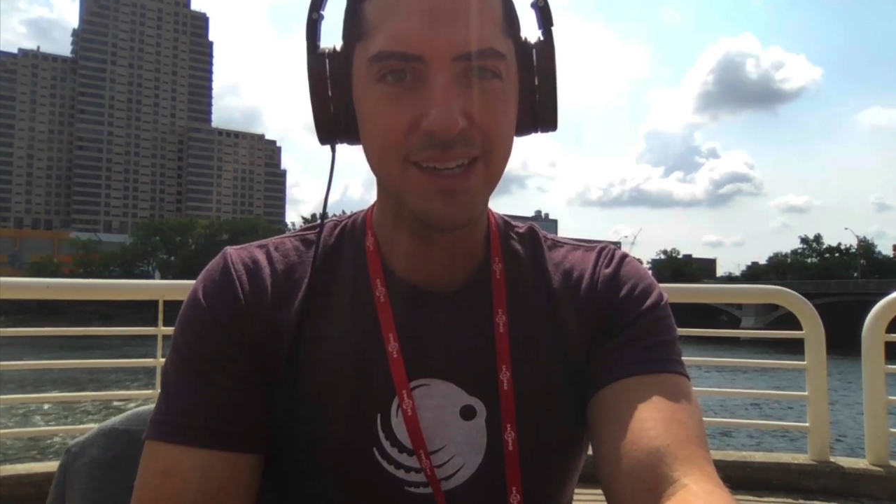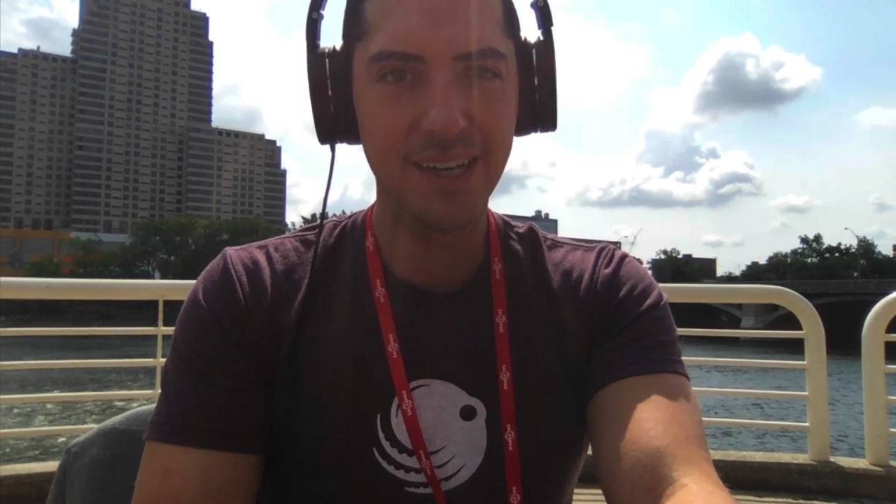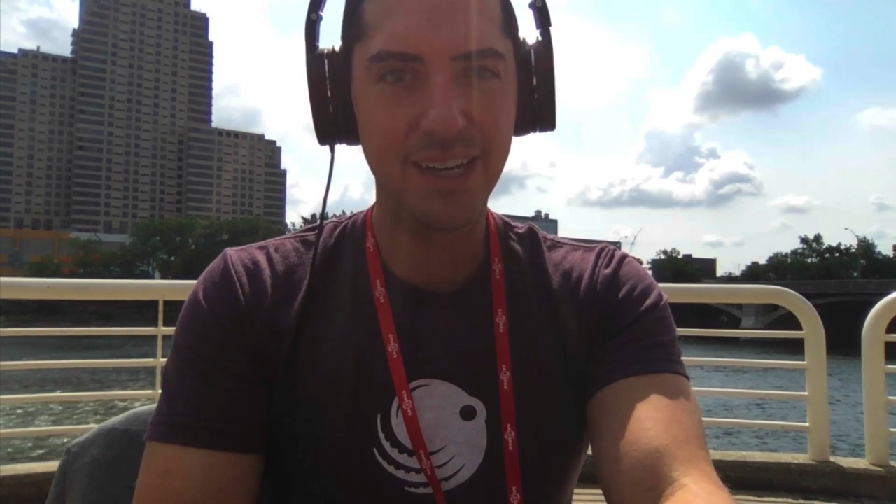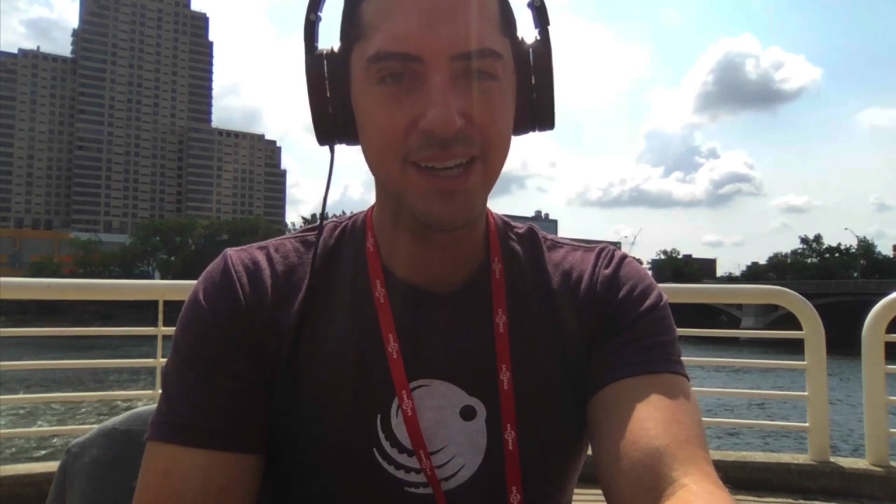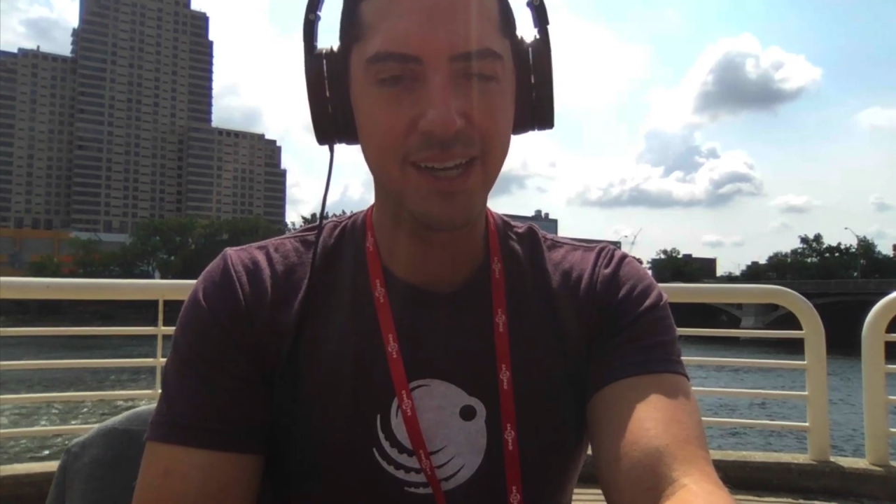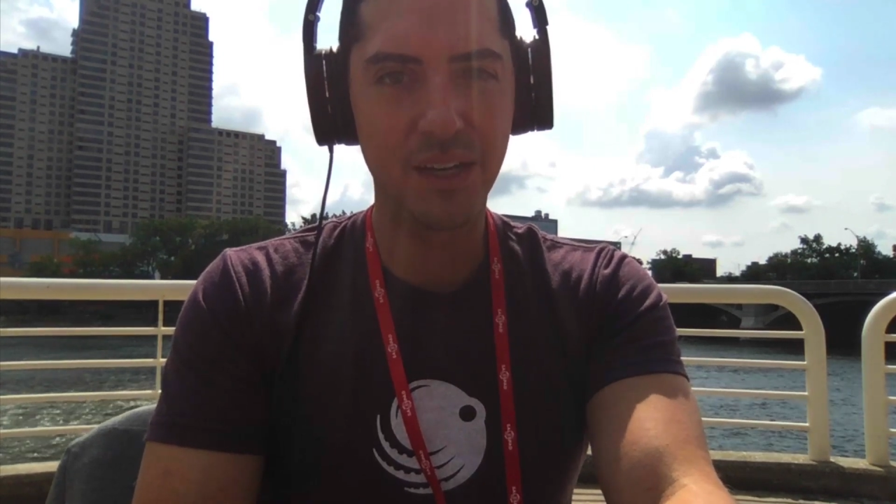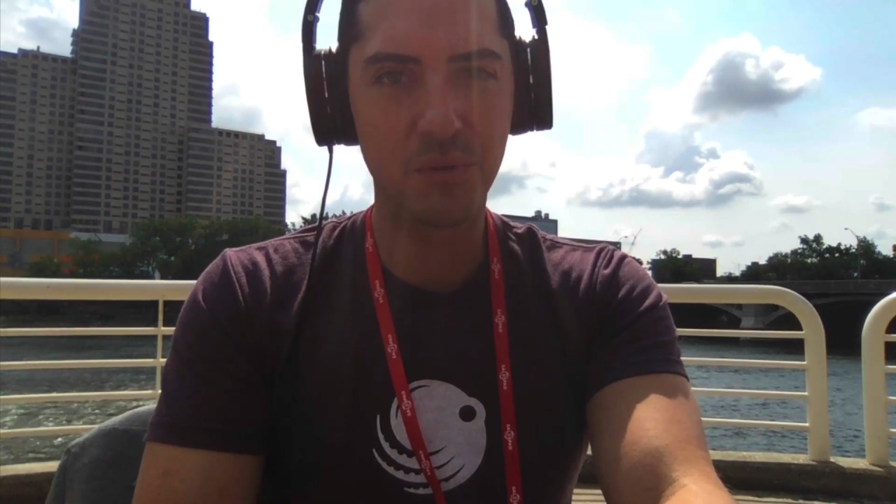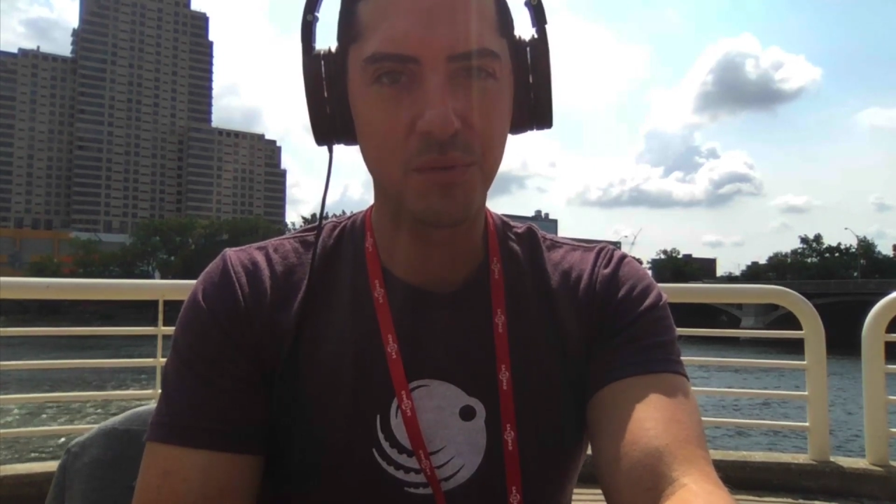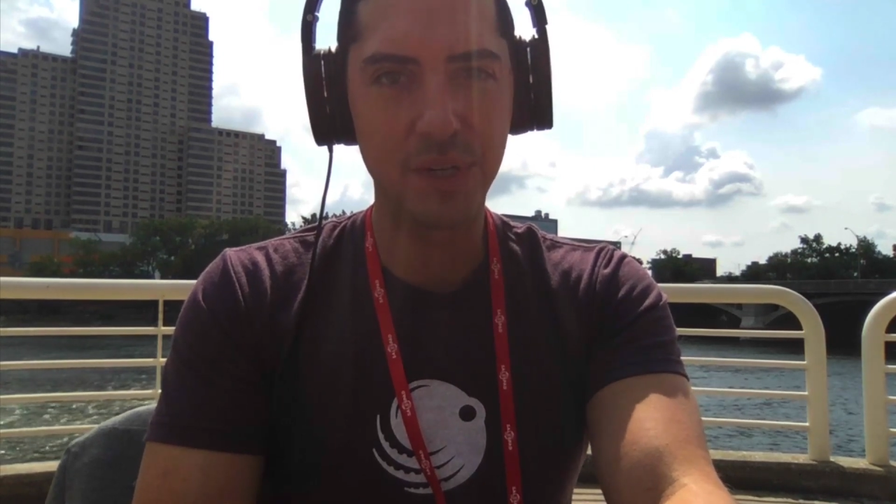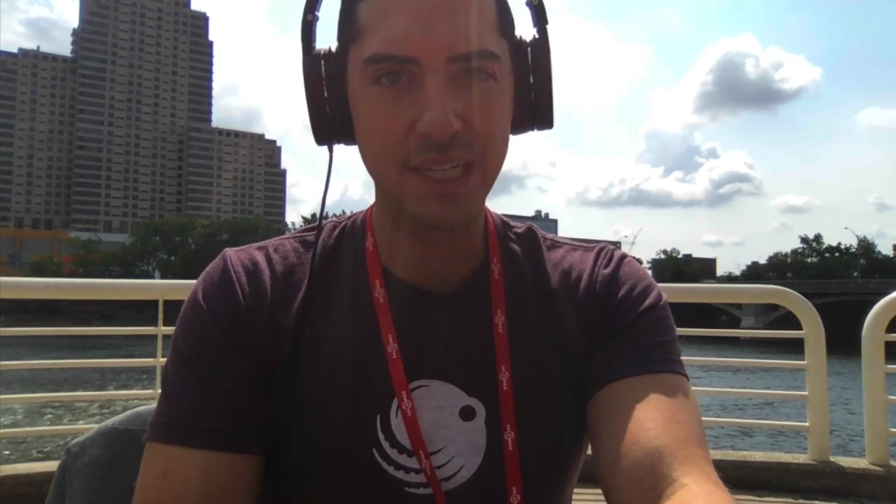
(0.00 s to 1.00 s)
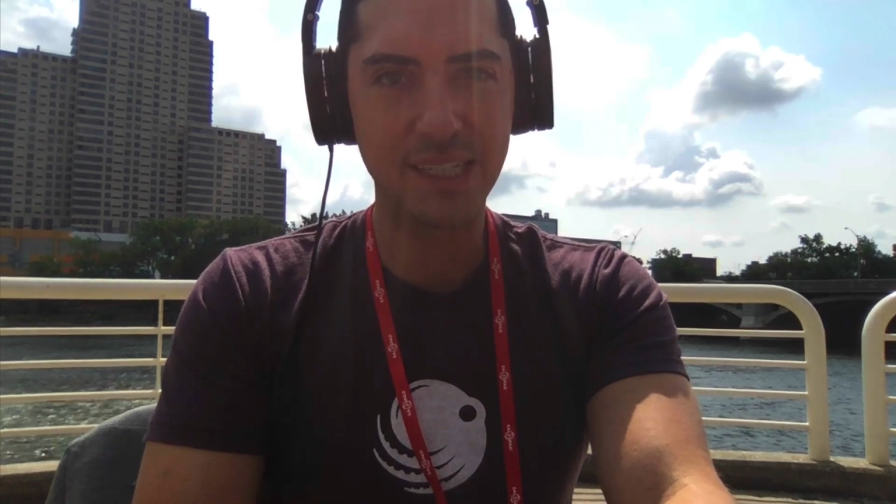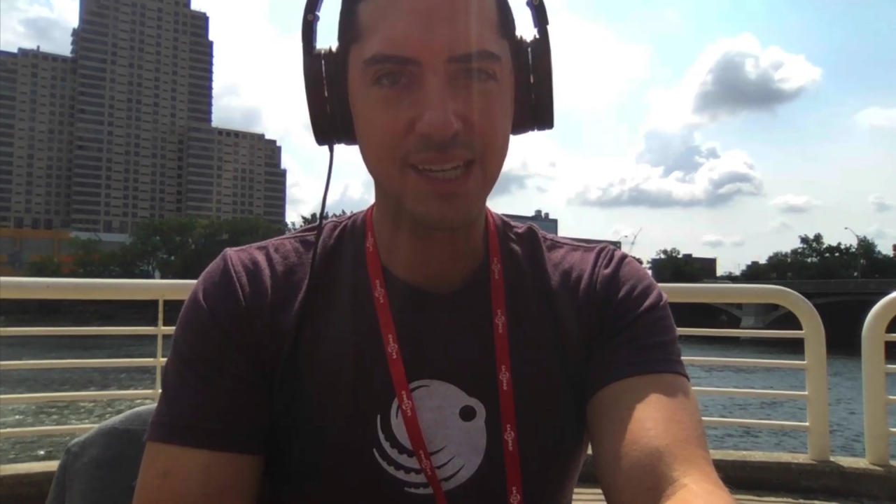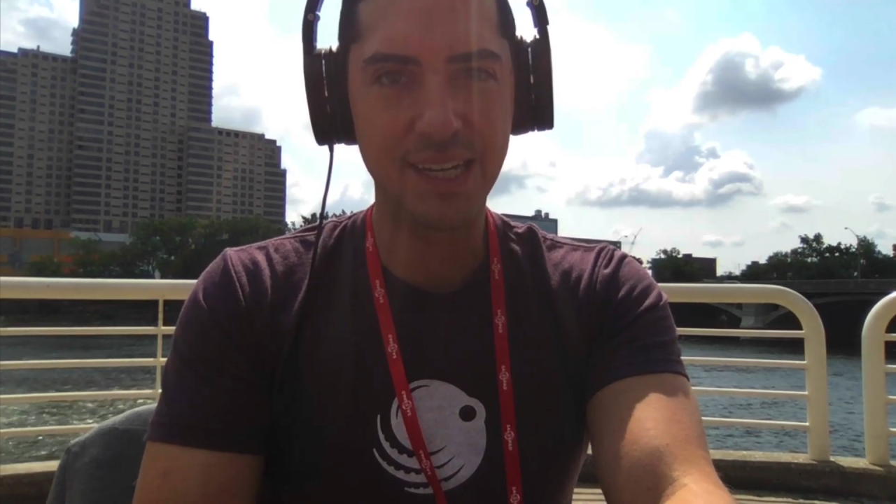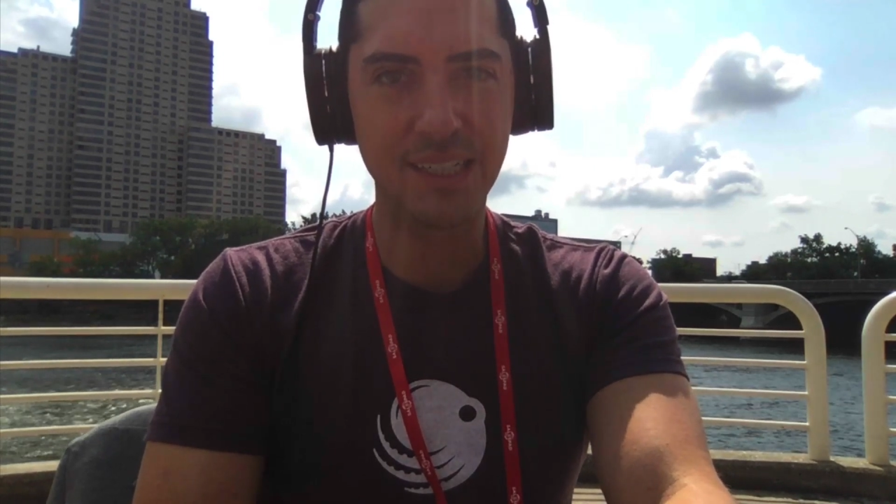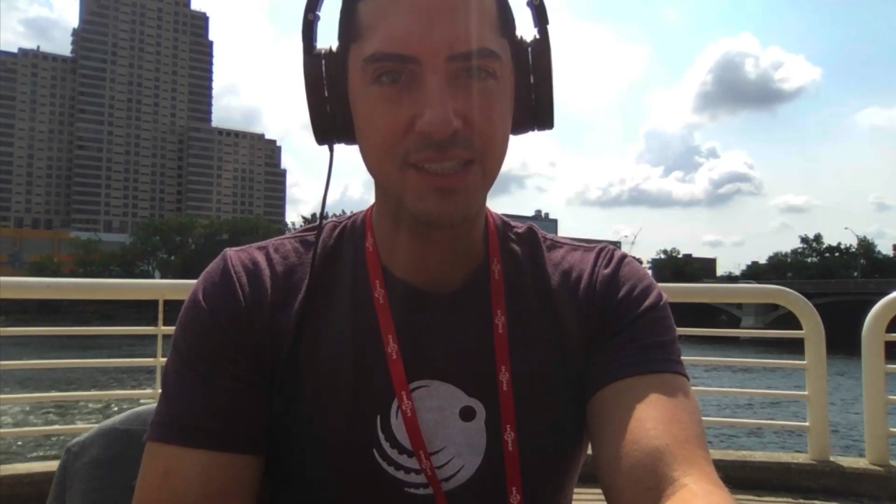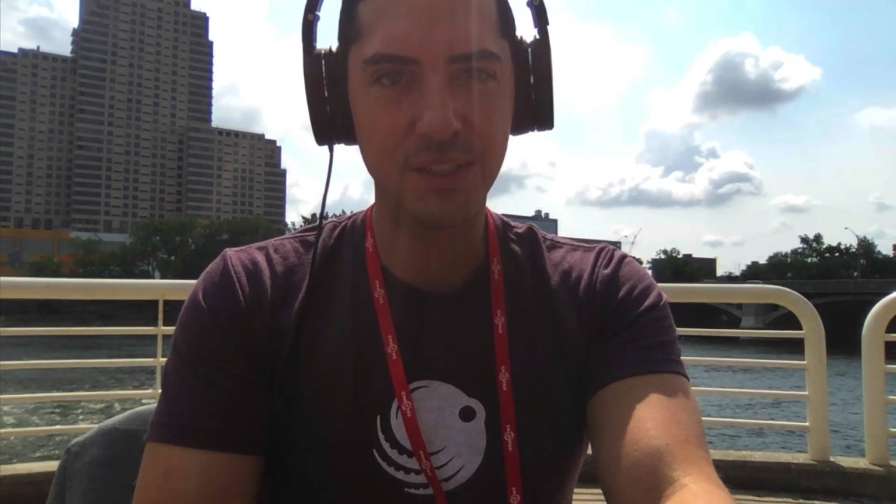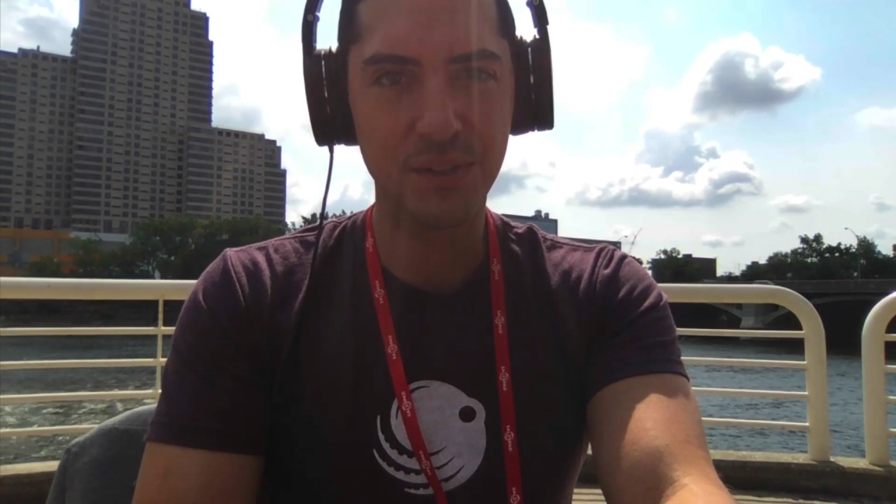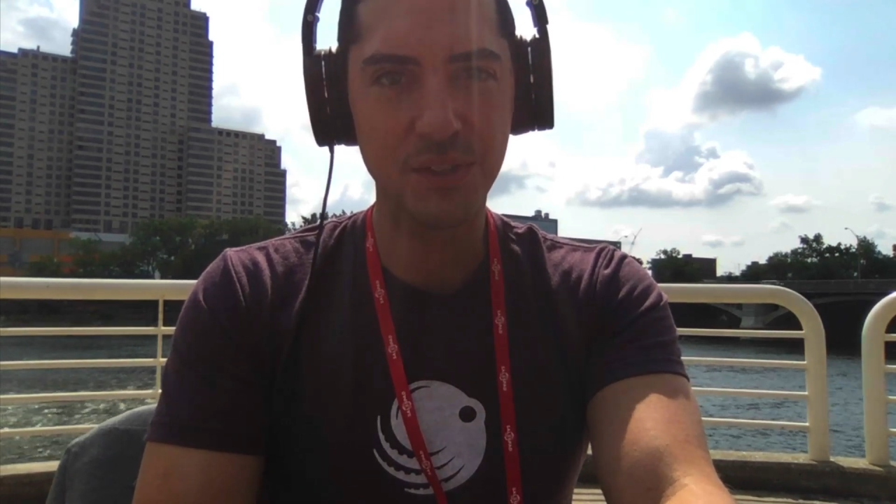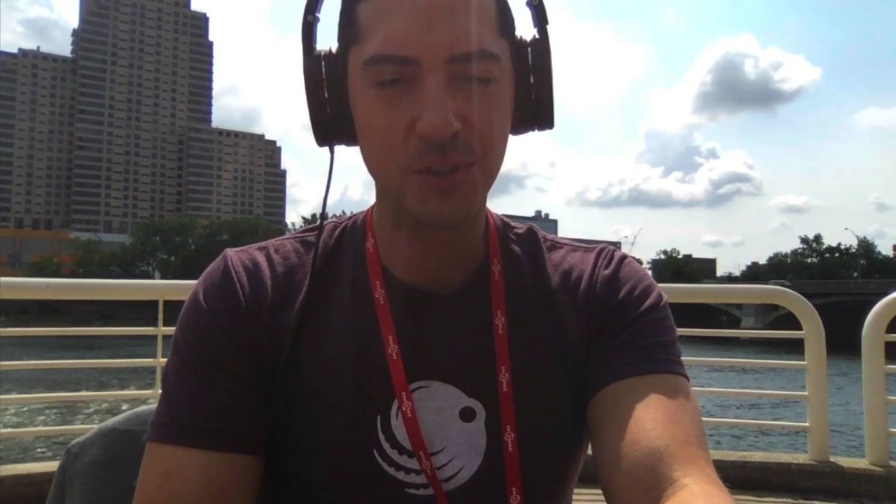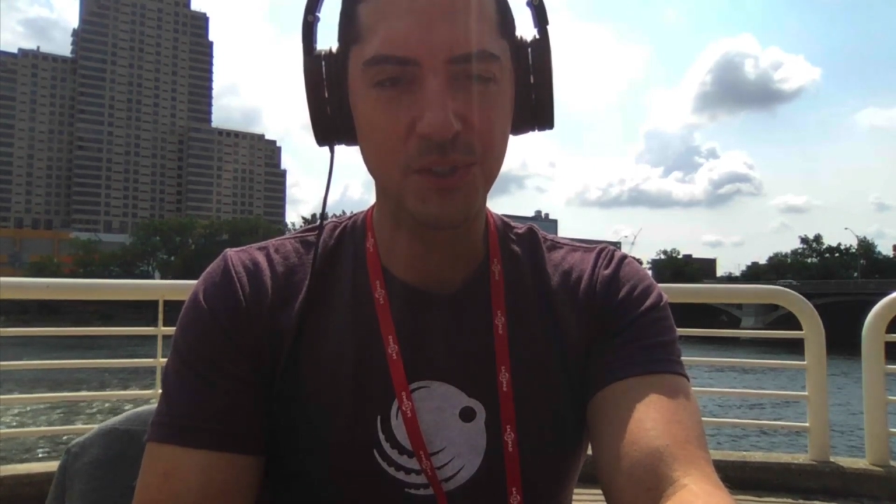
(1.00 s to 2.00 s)
and we're really excited
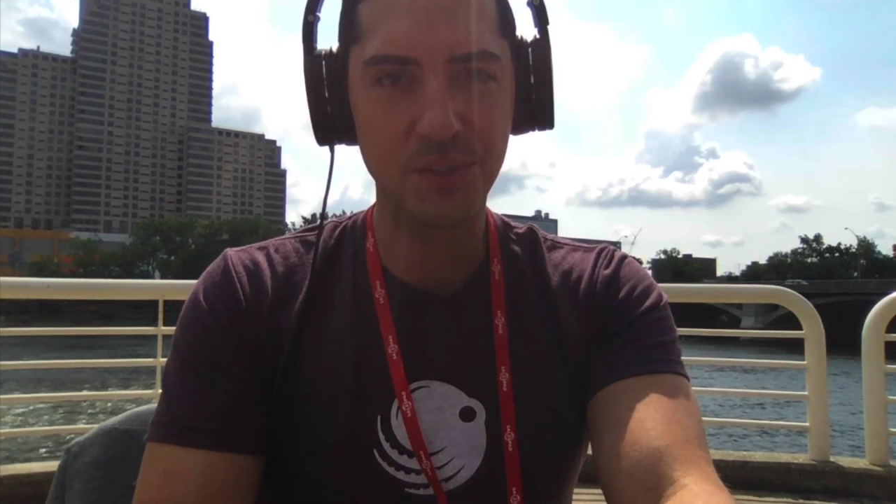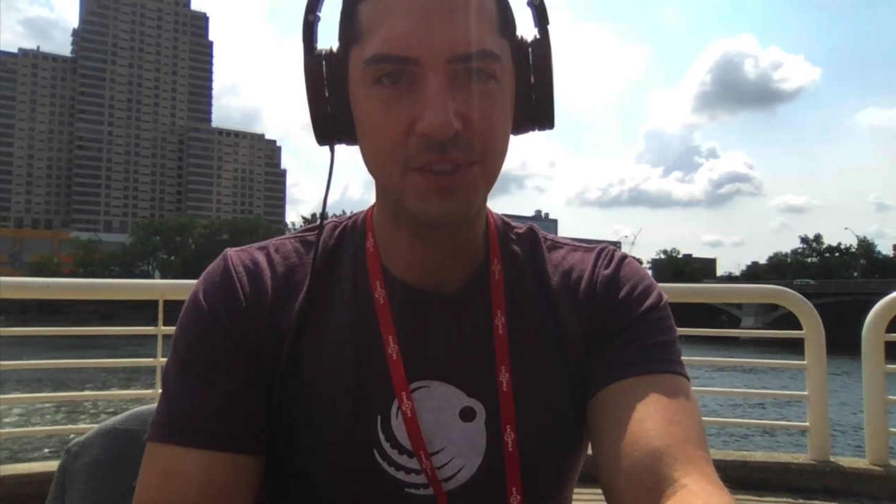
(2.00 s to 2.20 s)
to introduce